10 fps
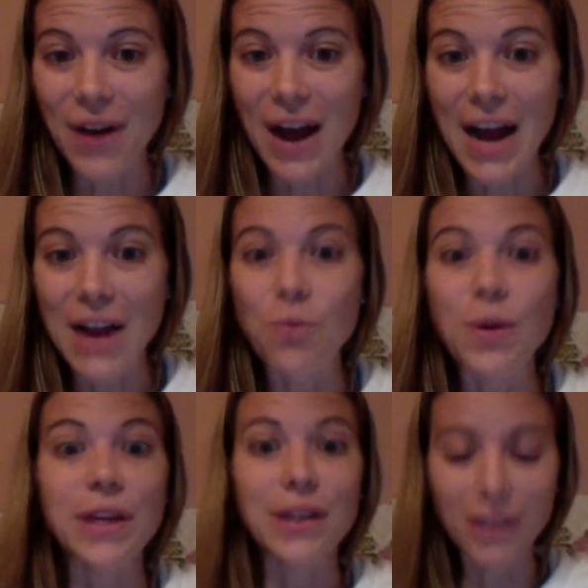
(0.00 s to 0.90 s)
I
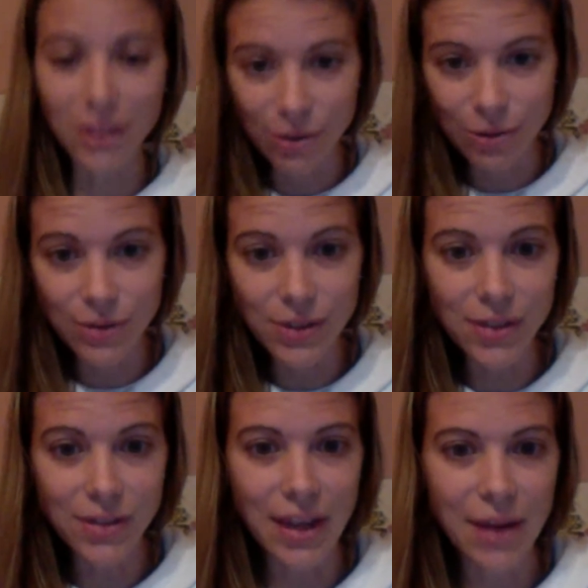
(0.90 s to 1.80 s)
will lose
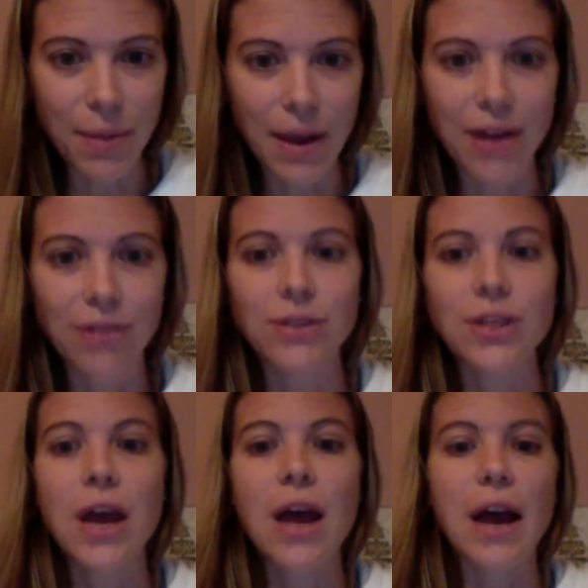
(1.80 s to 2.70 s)
10 pounds,
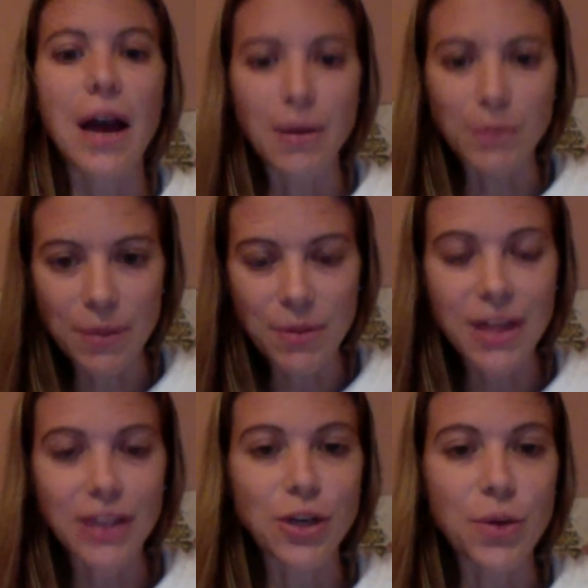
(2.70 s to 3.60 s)
something
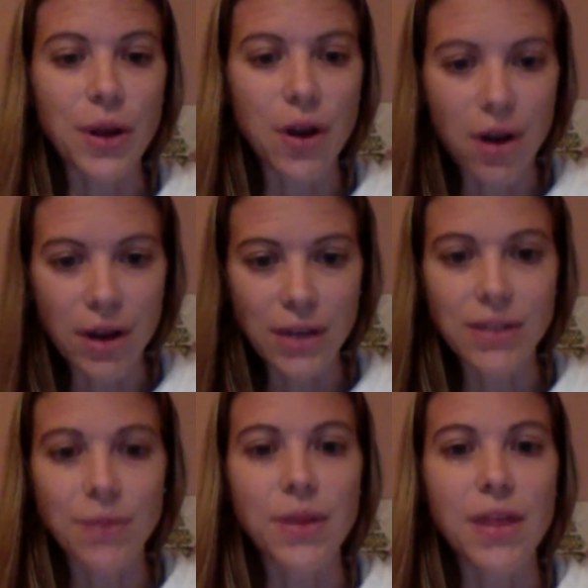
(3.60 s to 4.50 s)
that's going on,
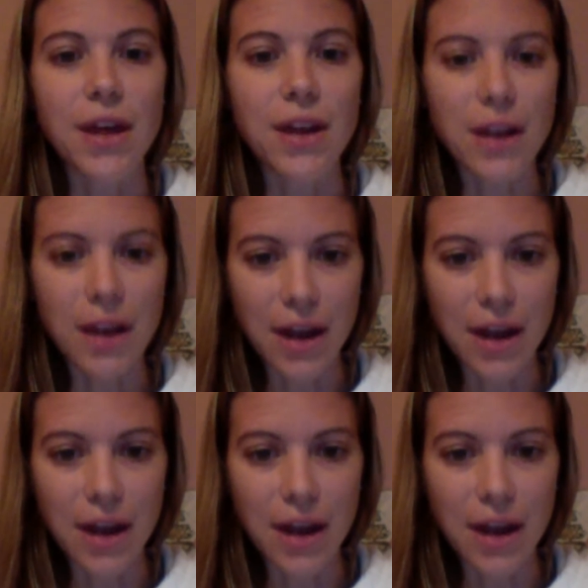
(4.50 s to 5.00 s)
something that